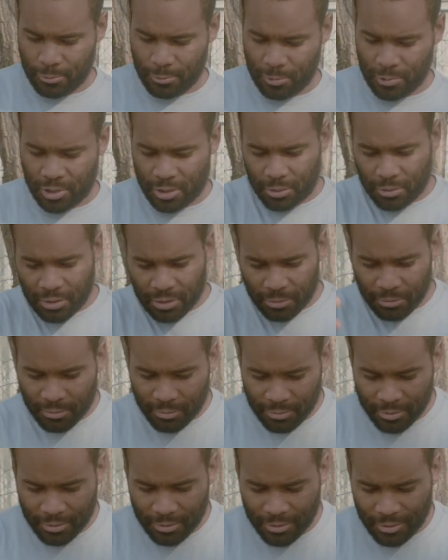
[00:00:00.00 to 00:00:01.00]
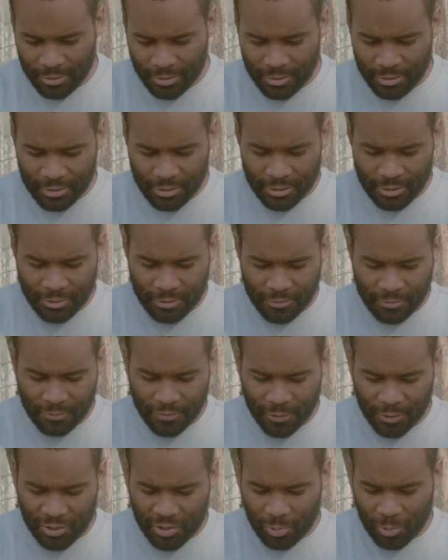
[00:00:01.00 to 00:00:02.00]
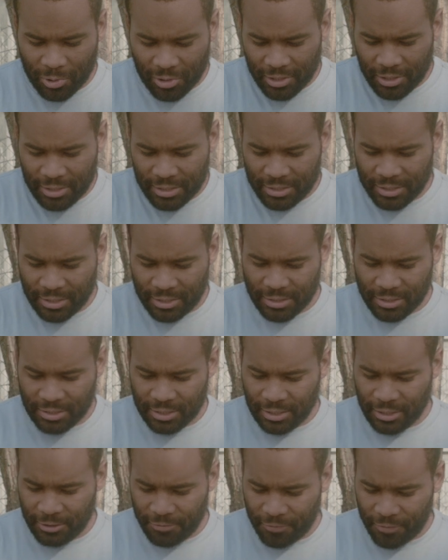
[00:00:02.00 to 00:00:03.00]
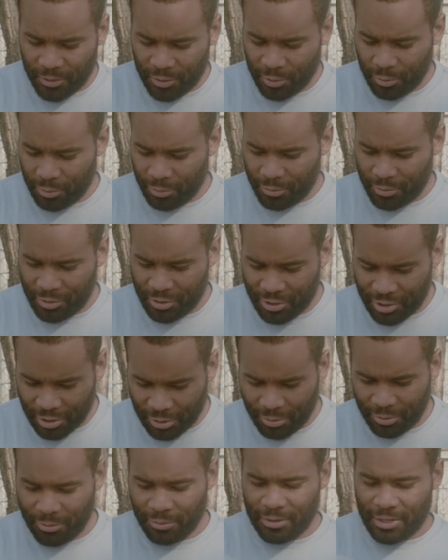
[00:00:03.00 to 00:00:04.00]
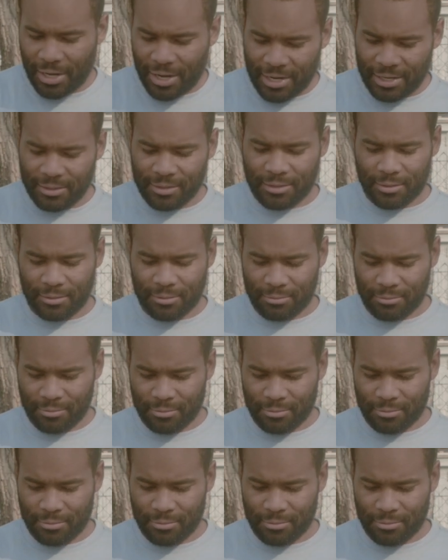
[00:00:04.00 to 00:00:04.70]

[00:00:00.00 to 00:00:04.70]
Well, the verse 1 it says if you do not